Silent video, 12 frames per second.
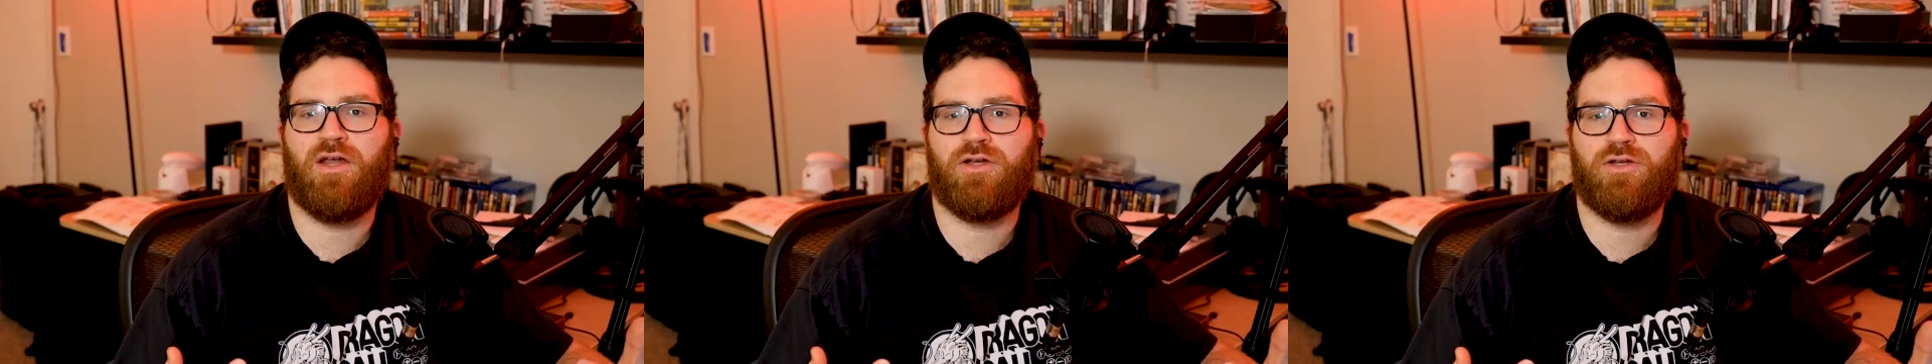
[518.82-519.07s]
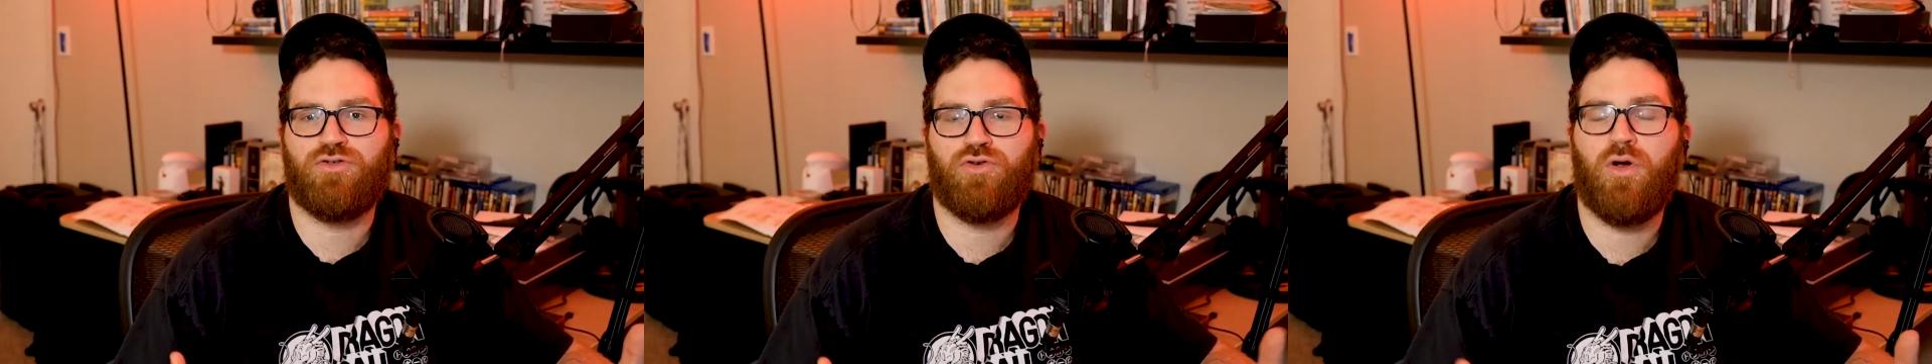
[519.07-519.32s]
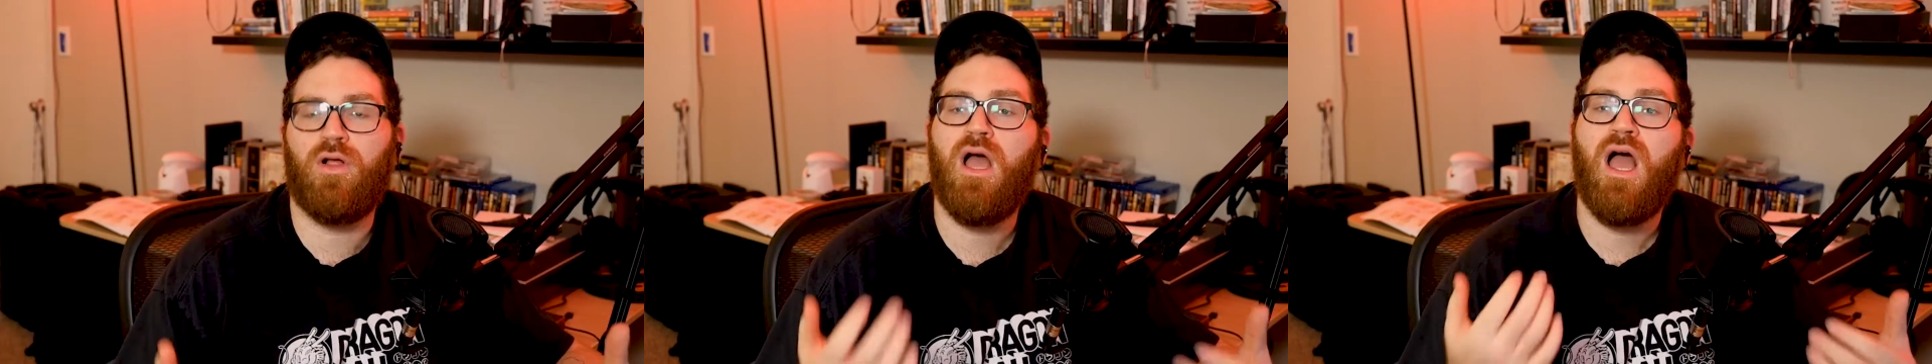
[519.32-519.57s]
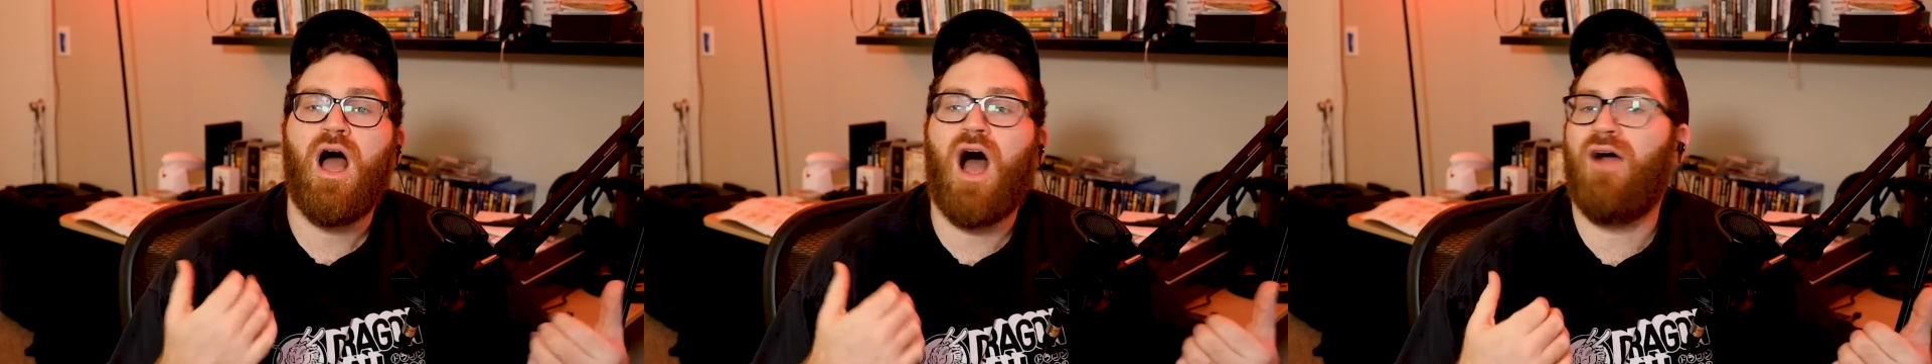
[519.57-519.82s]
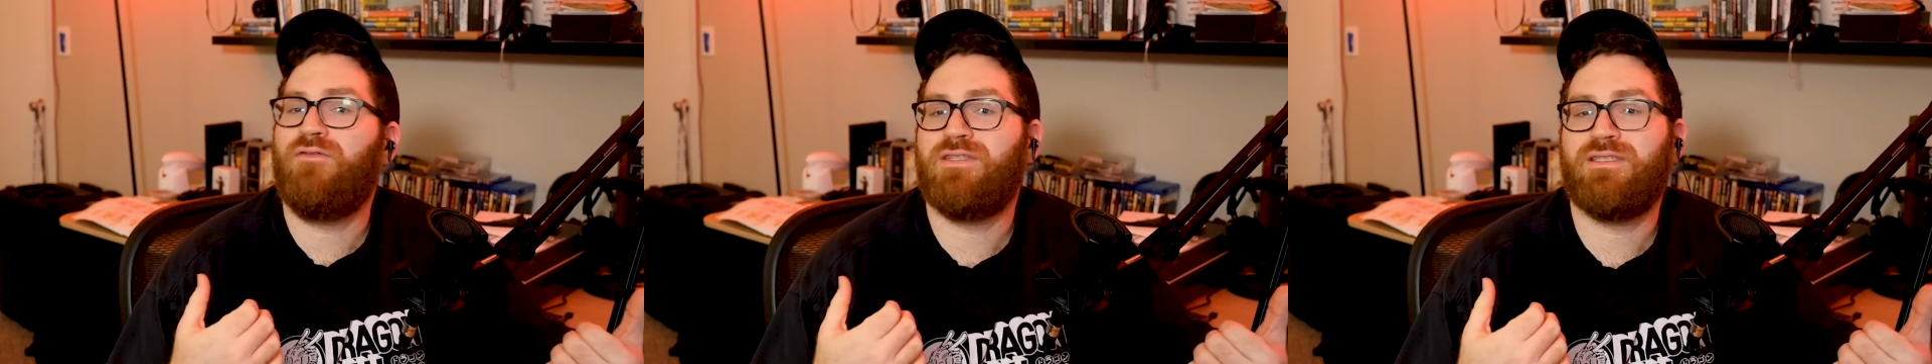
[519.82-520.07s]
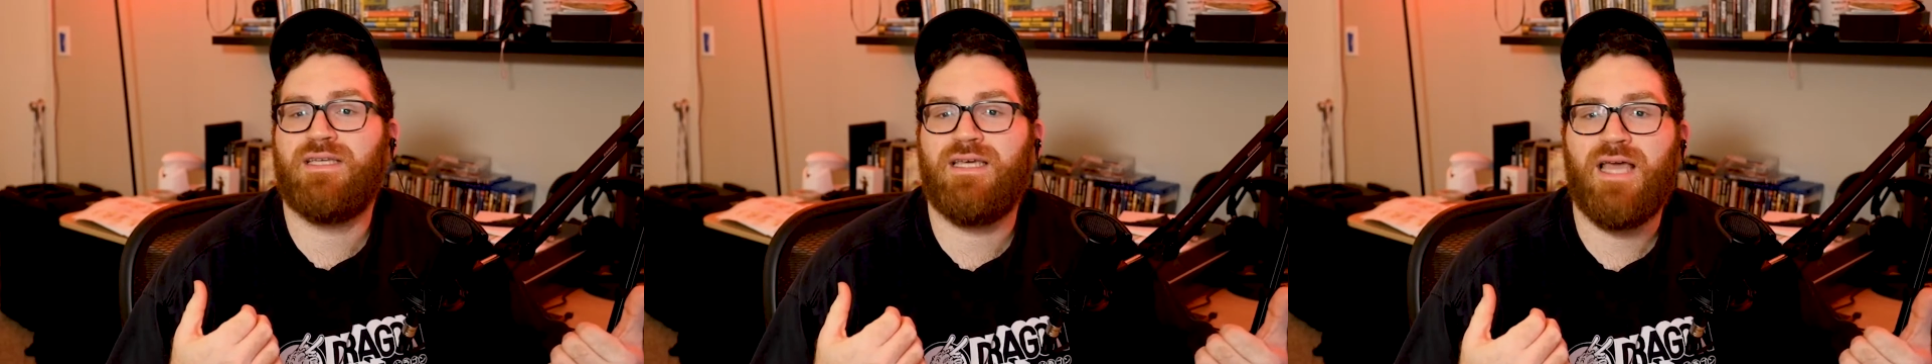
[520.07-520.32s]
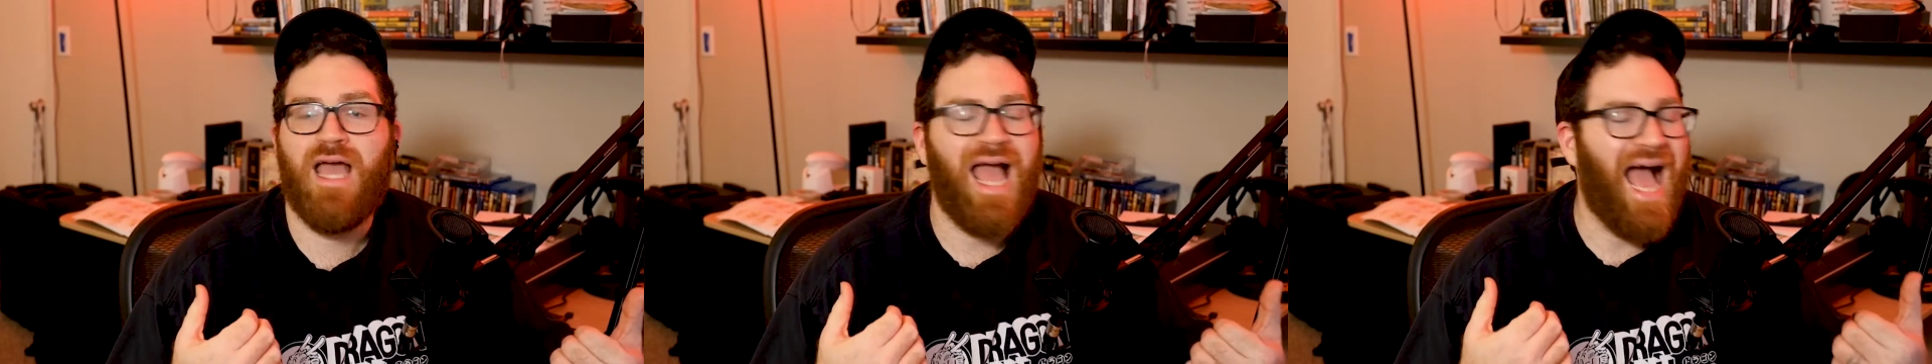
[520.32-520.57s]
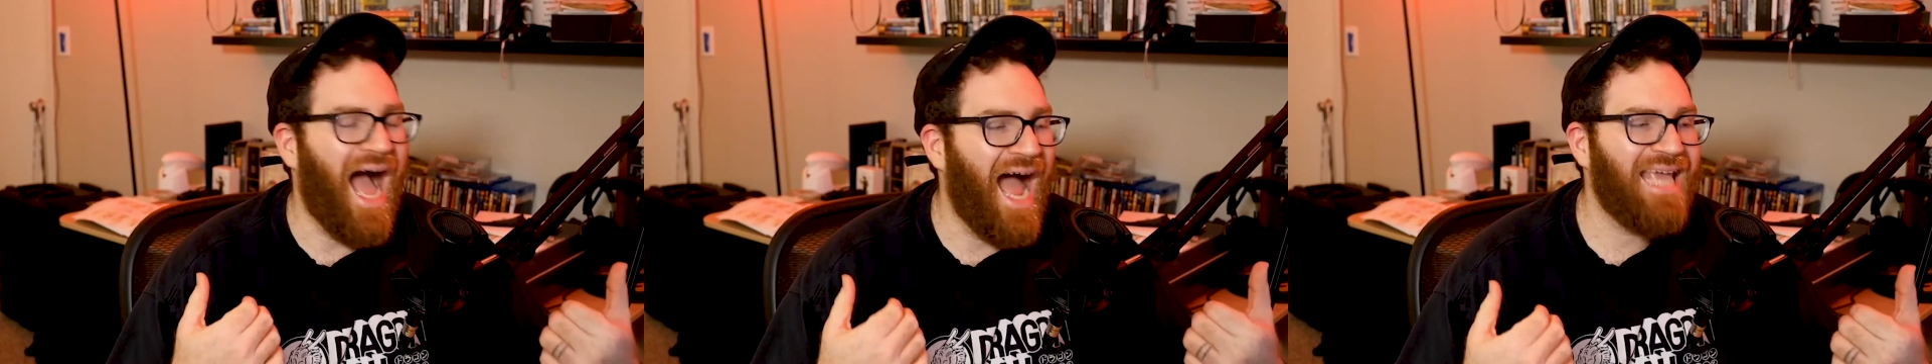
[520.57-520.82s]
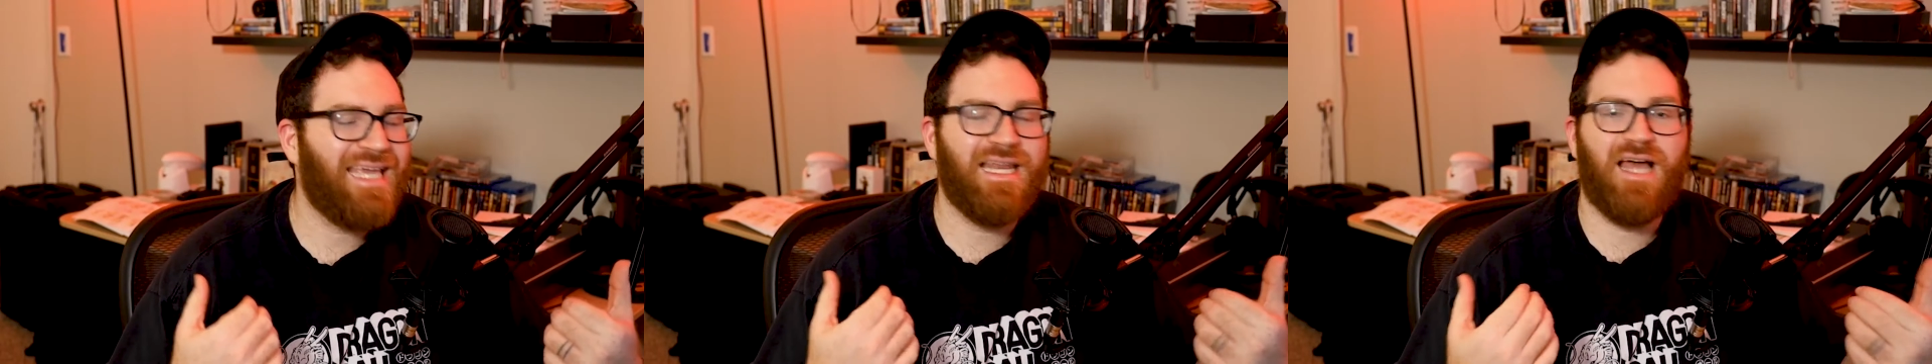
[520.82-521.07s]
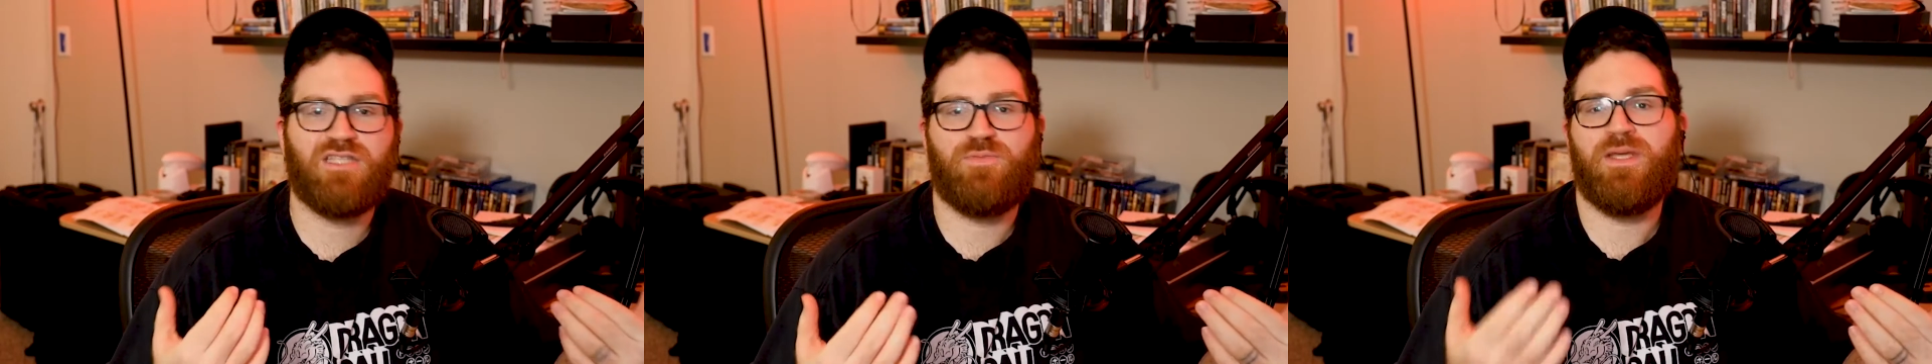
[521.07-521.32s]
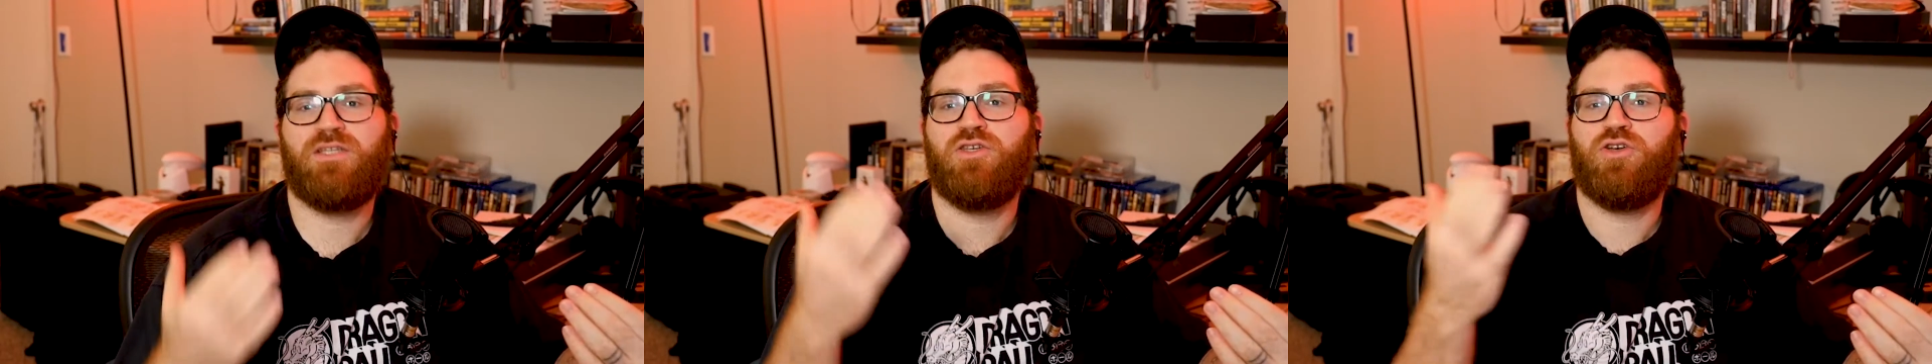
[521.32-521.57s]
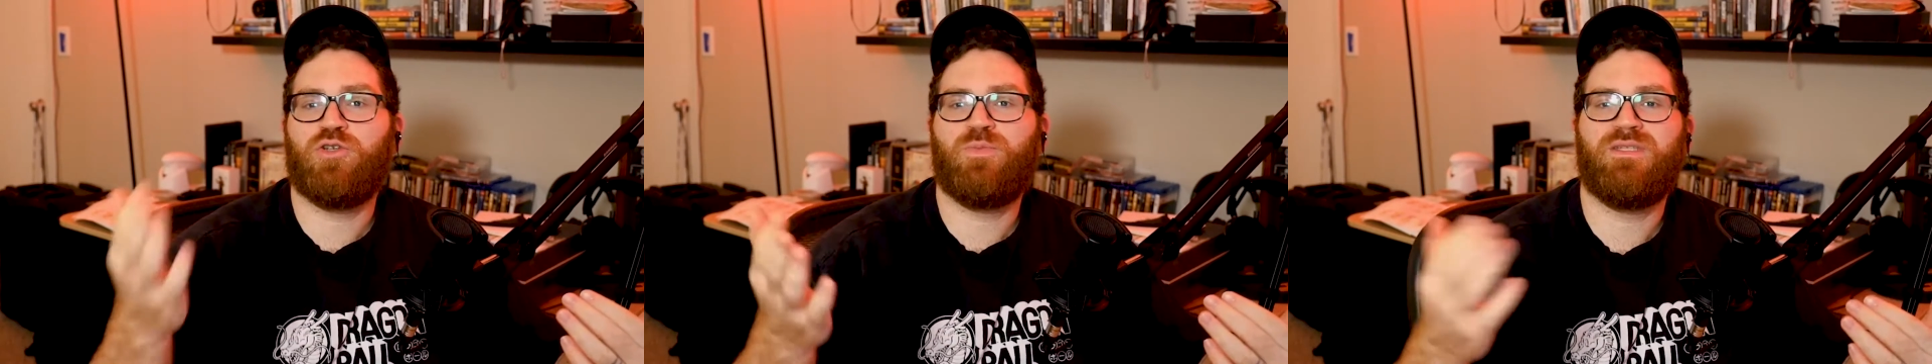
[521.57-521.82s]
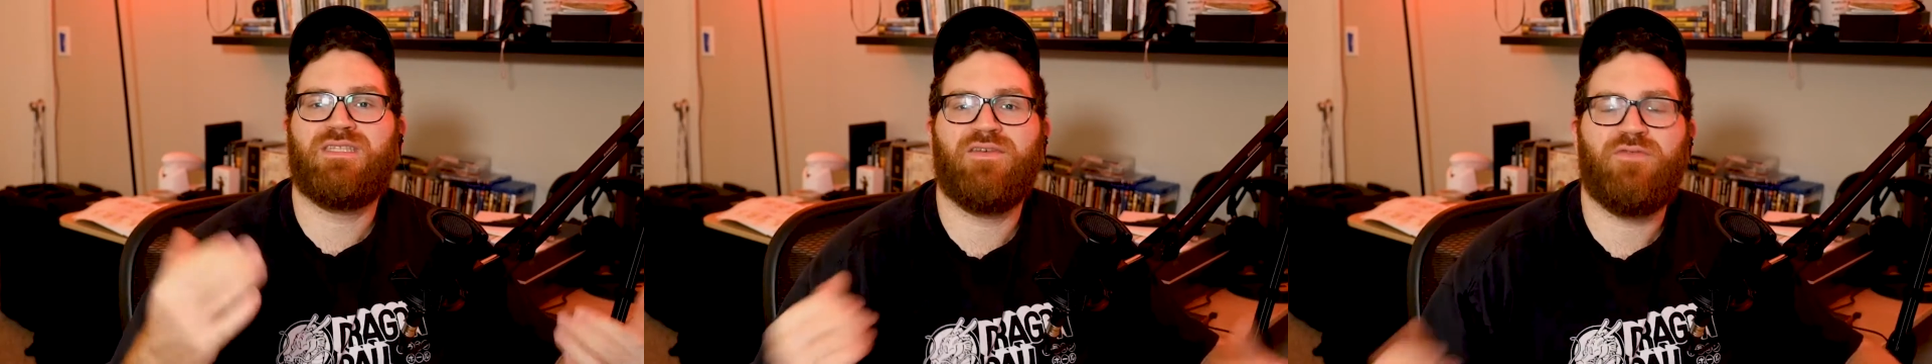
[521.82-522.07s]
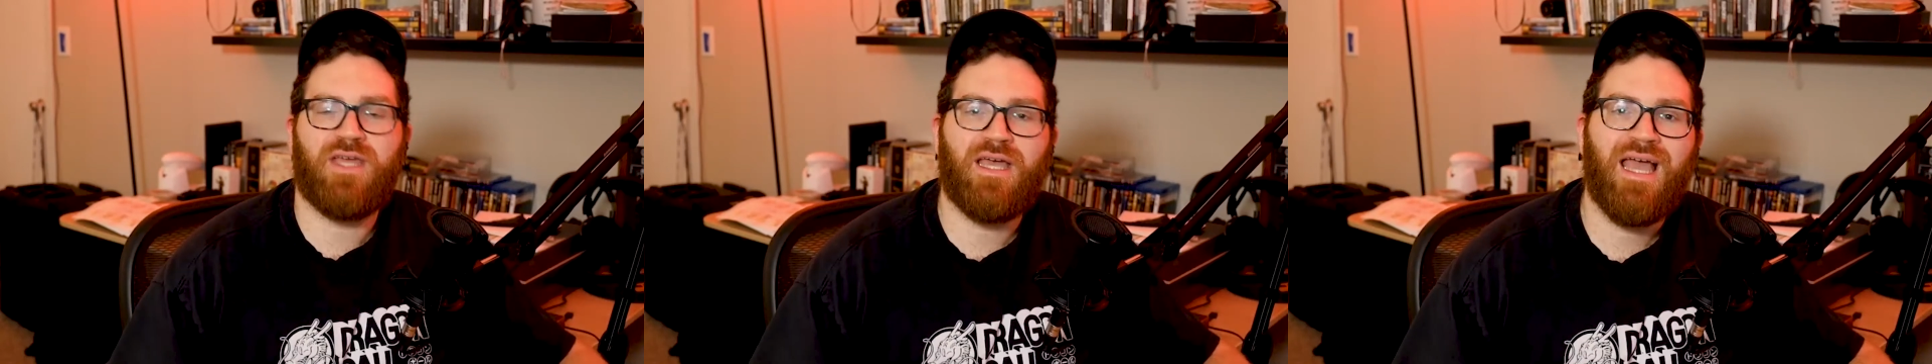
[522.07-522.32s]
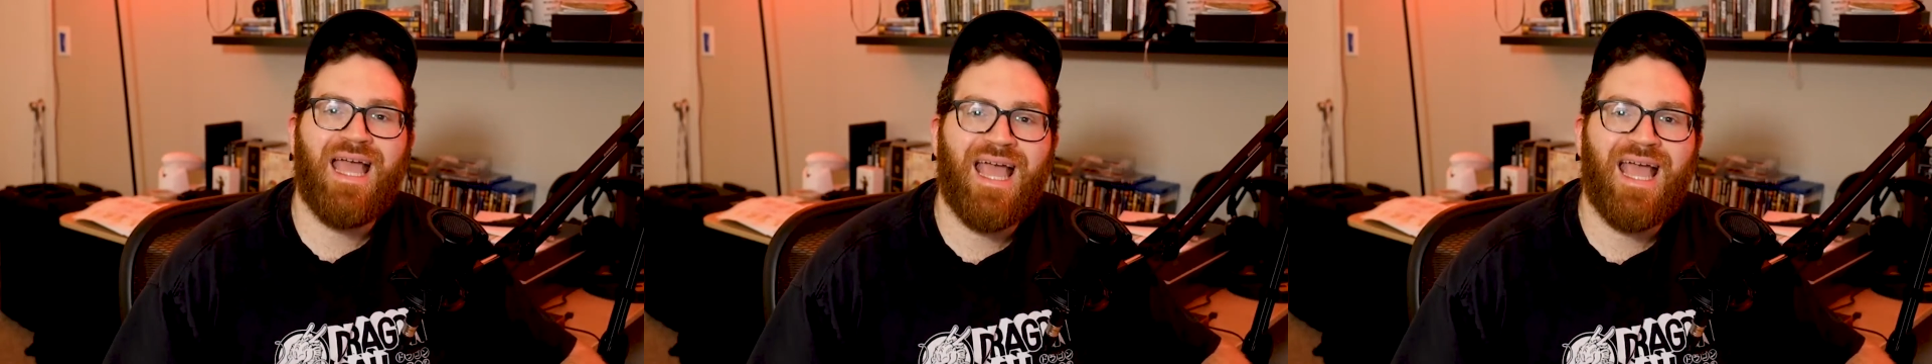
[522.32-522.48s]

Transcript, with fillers: control. Obviously, I cannot speak to your specific